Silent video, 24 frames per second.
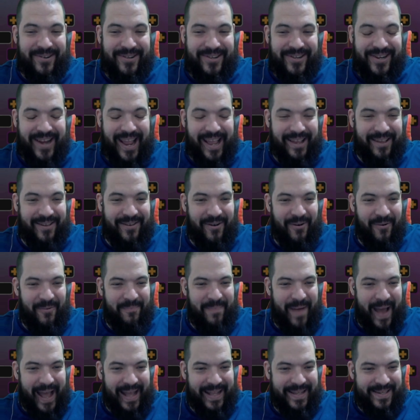Check your
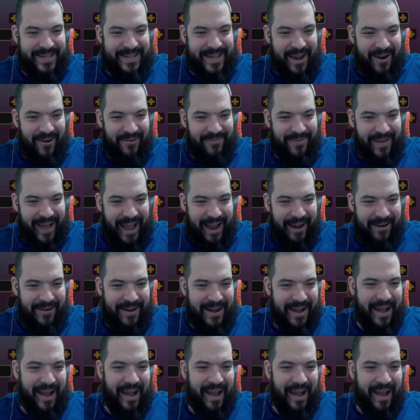bad self out.